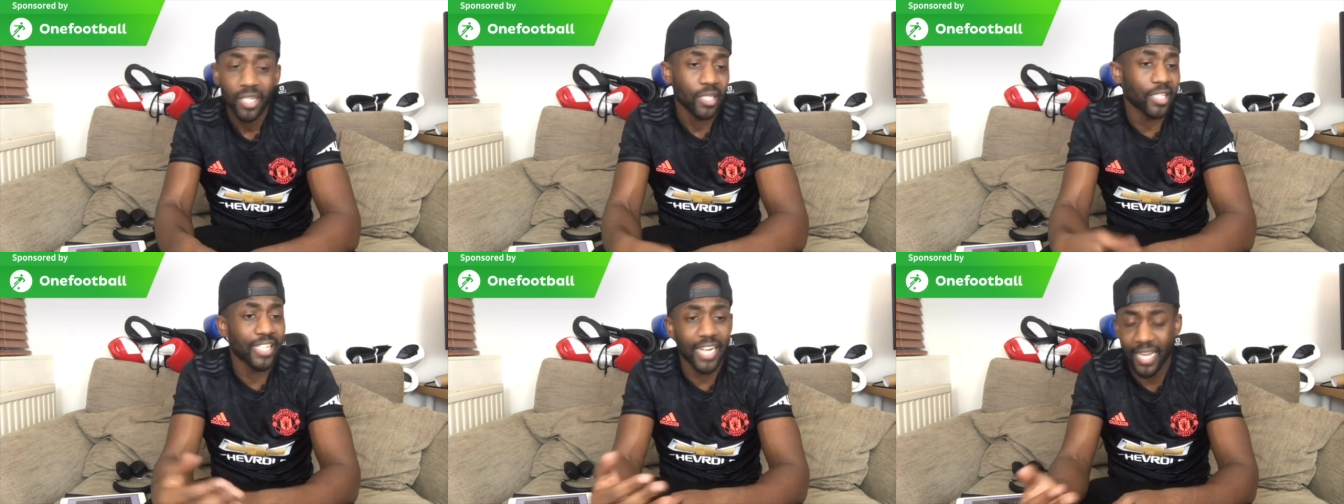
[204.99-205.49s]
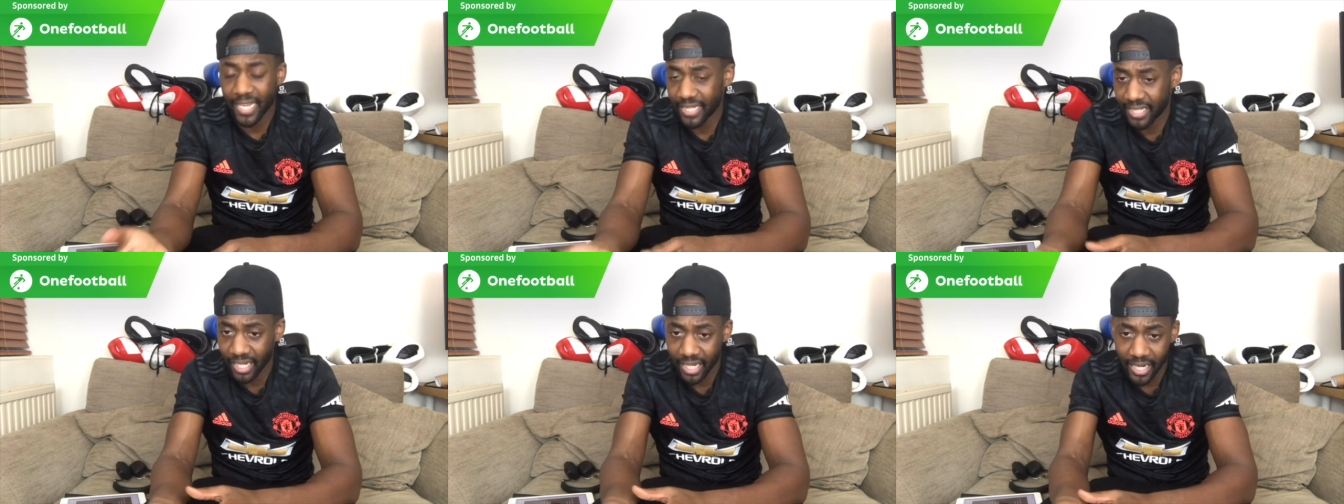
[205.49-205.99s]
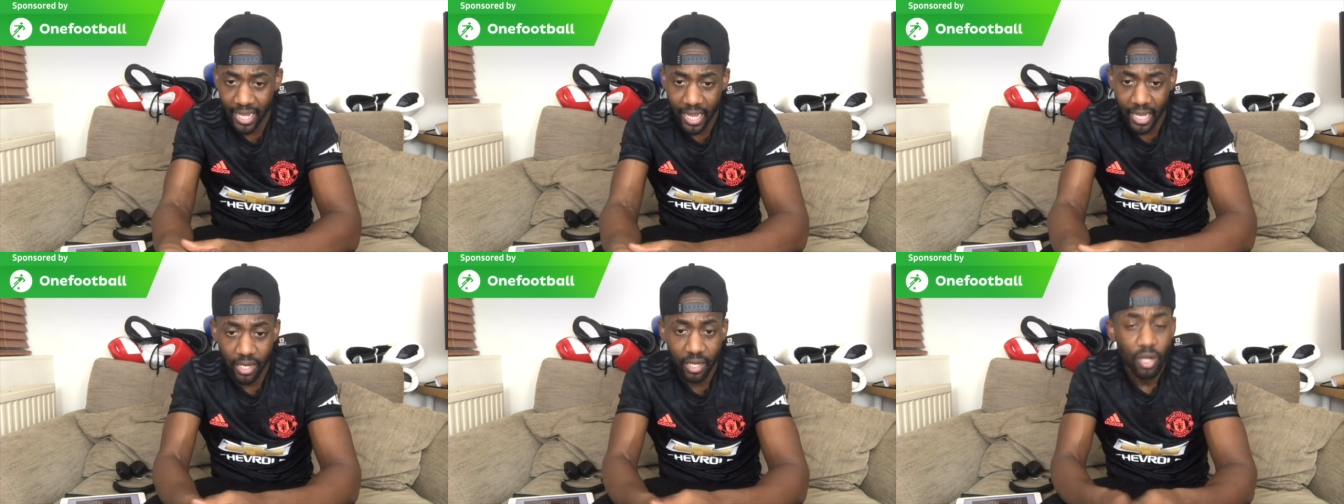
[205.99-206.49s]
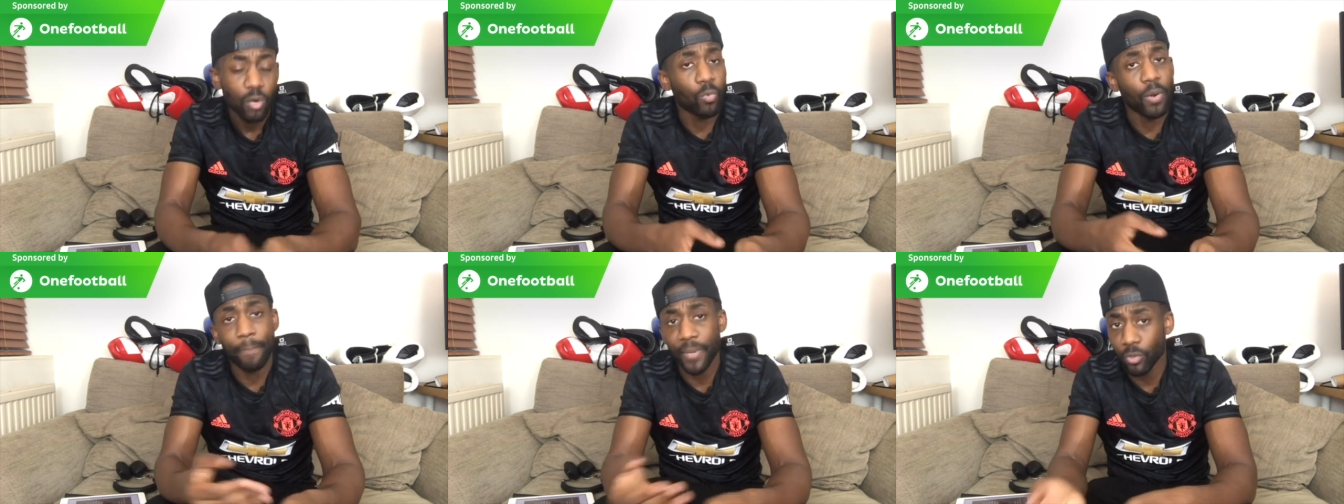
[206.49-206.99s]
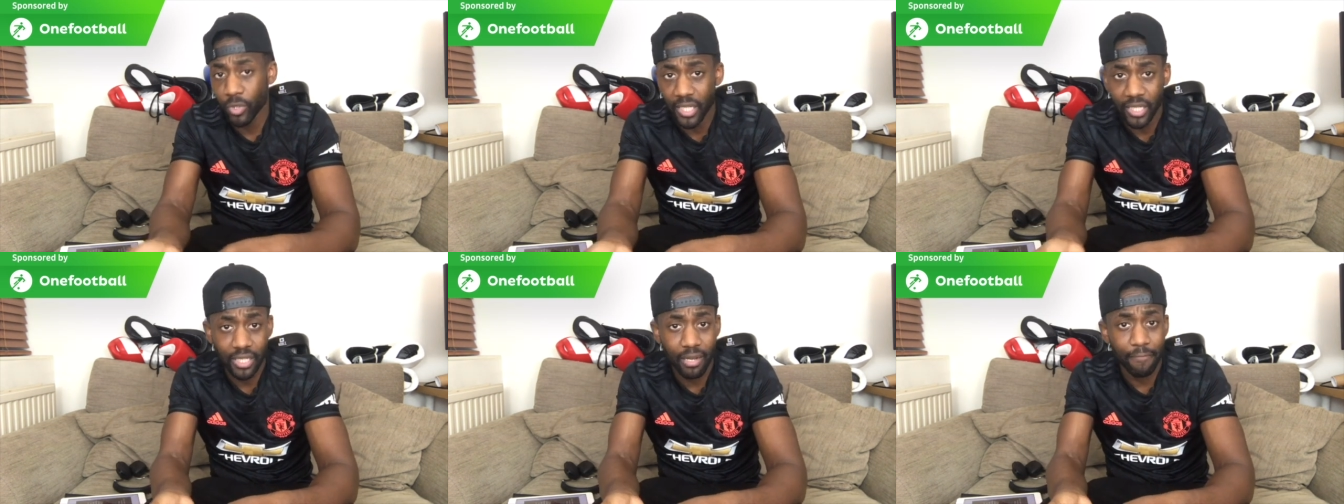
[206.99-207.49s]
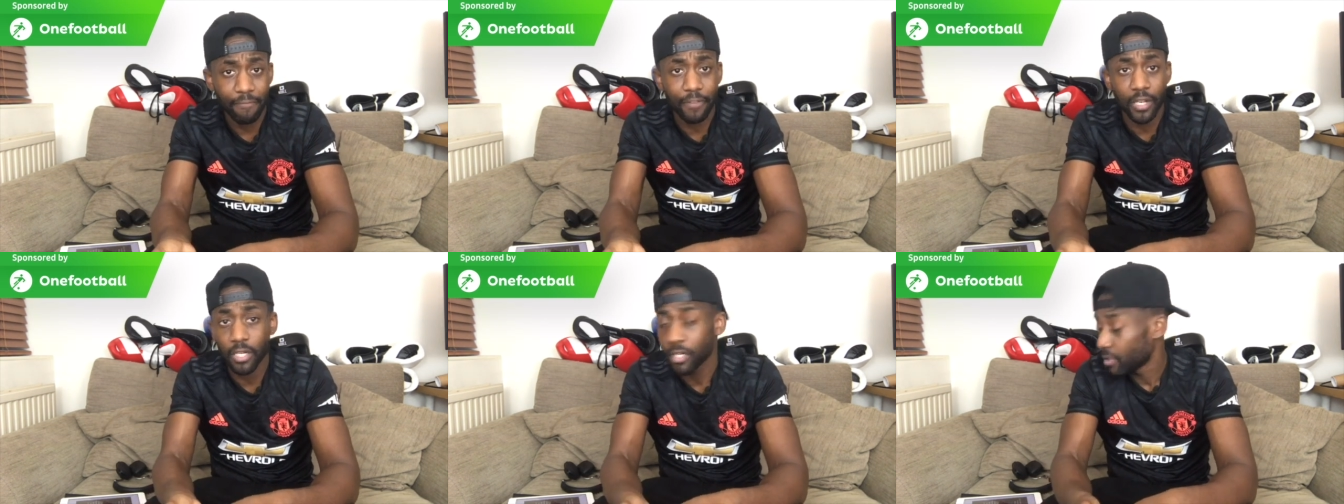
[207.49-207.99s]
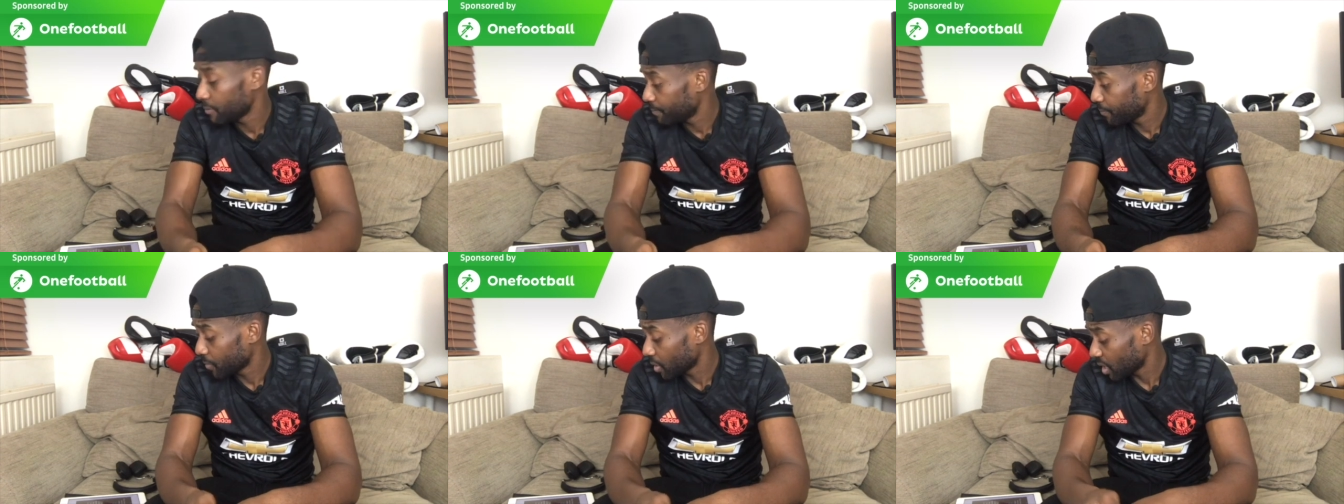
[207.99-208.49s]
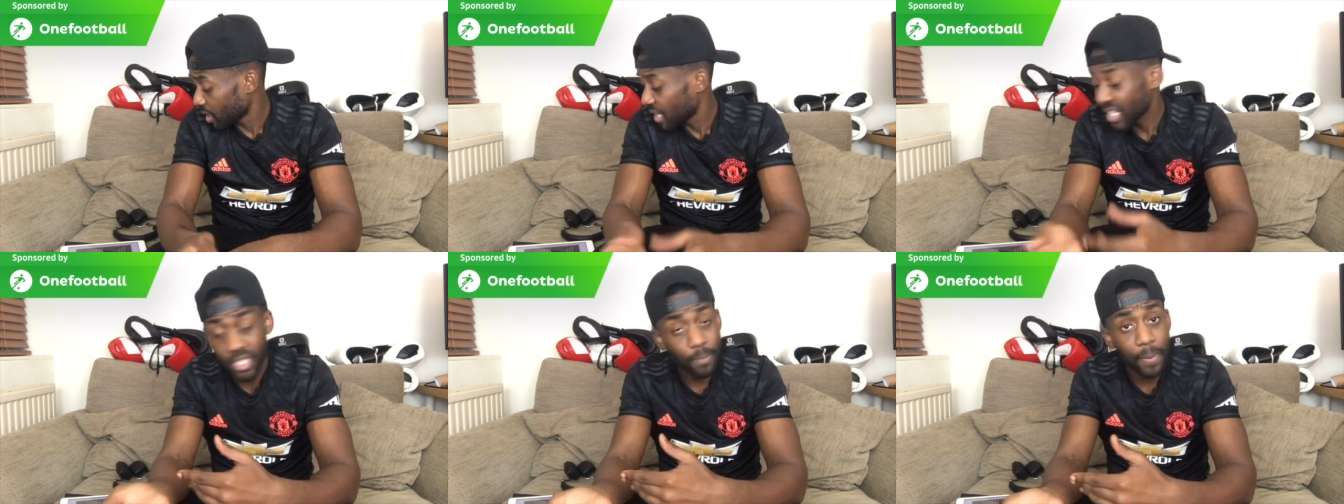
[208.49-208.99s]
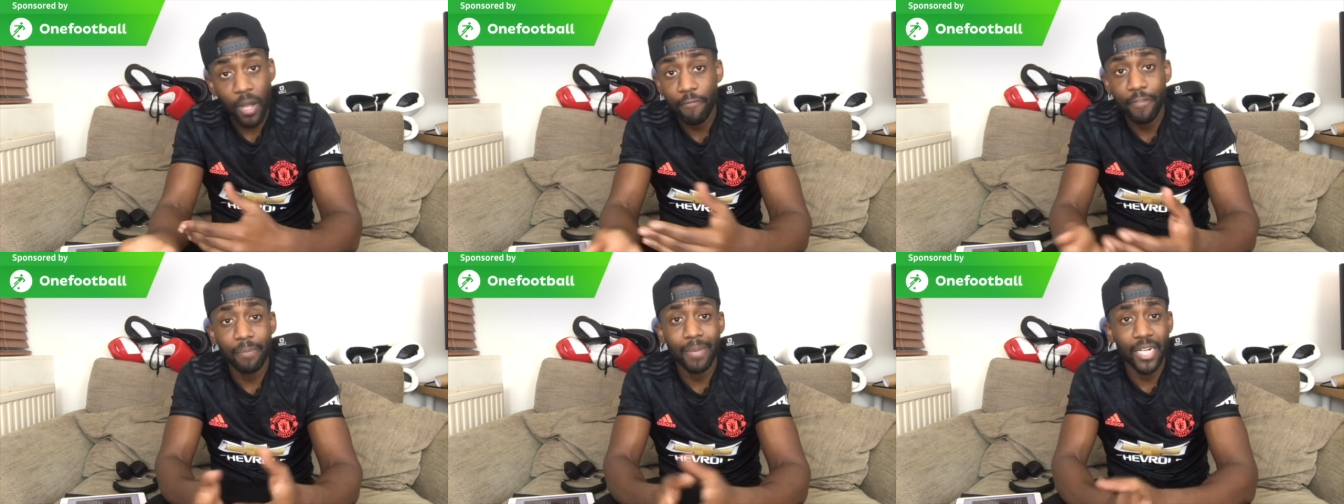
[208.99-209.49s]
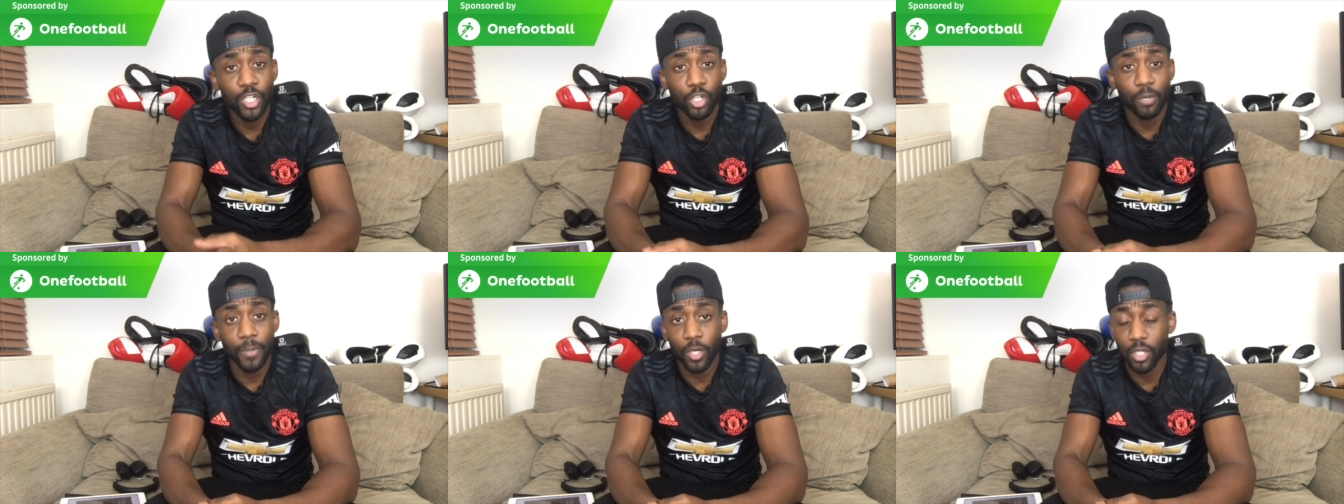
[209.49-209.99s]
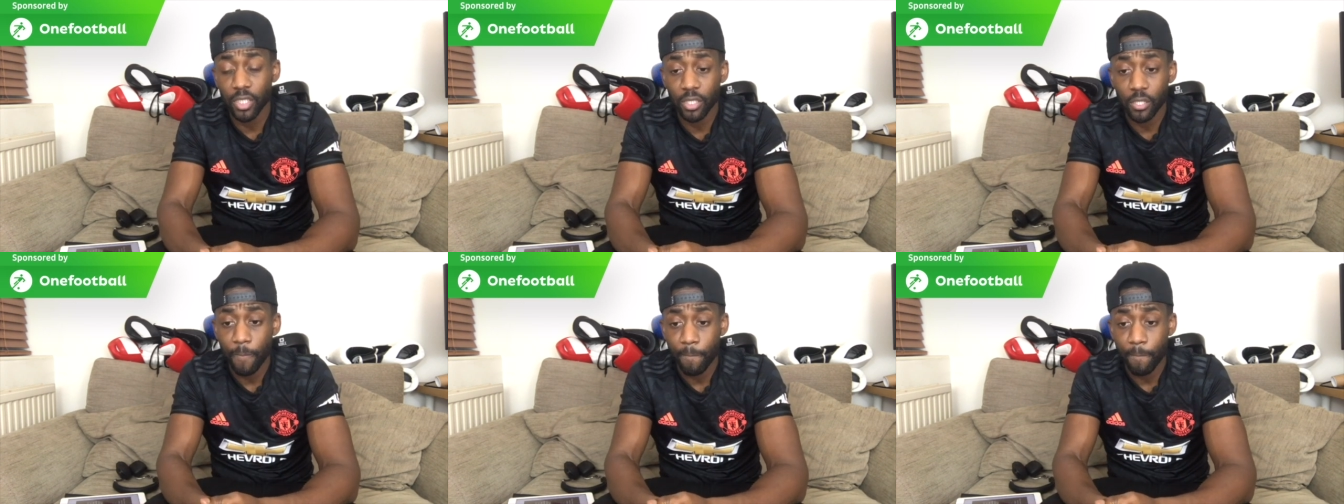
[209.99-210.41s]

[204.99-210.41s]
United DNA, we're building something. He's the perfect manager because